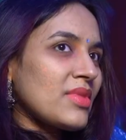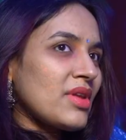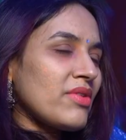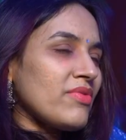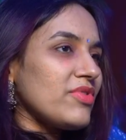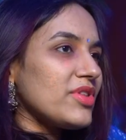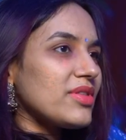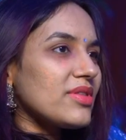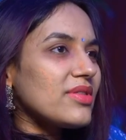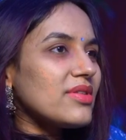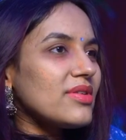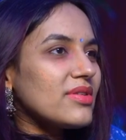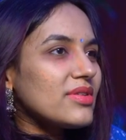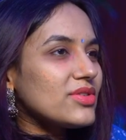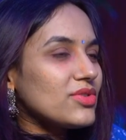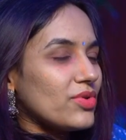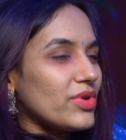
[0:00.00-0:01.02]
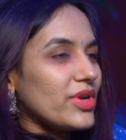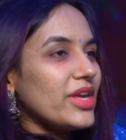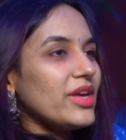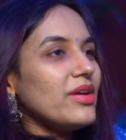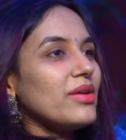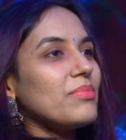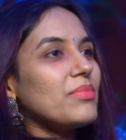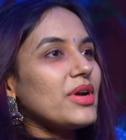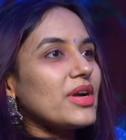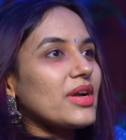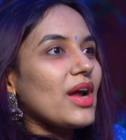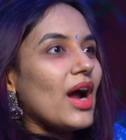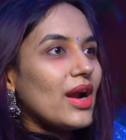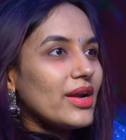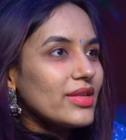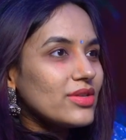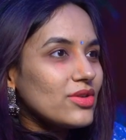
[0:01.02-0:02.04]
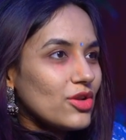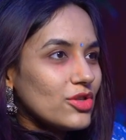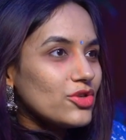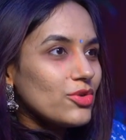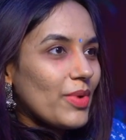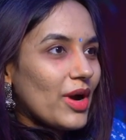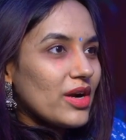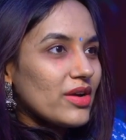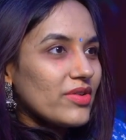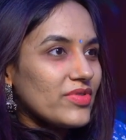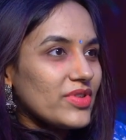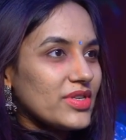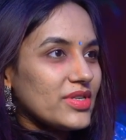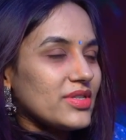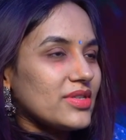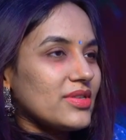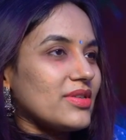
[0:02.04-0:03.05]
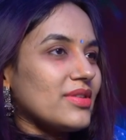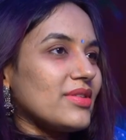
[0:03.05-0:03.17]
with the story, but Kaldi is also part of this.